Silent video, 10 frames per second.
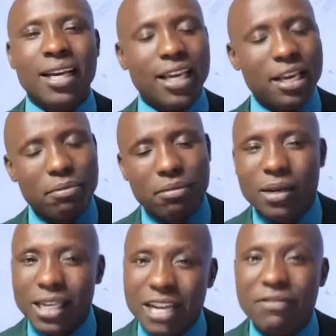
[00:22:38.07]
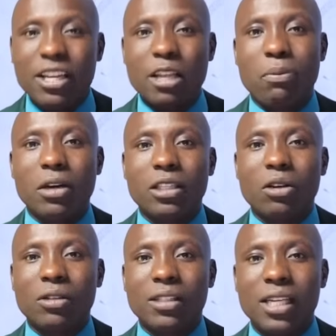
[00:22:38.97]
him leaving the
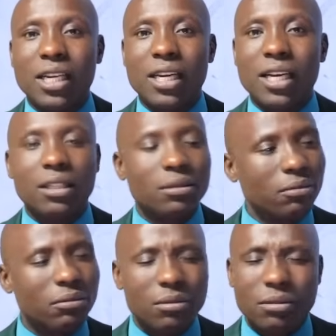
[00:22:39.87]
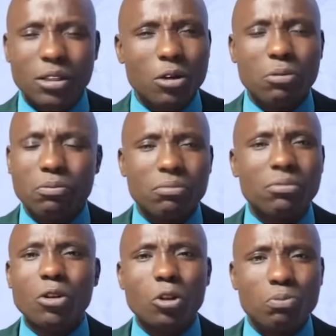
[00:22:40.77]
political scene and, you know,
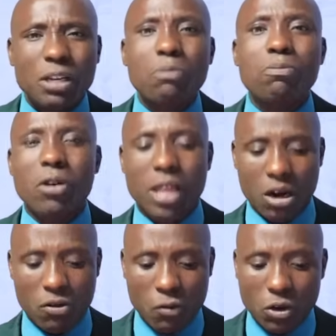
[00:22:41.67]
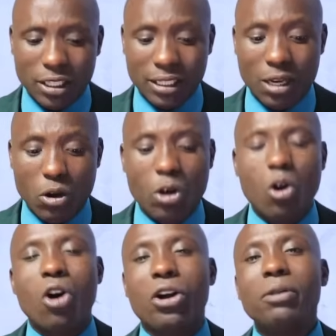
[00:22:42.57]
not being bothered on what is
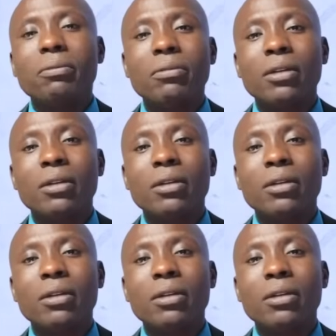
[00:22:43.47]
going on,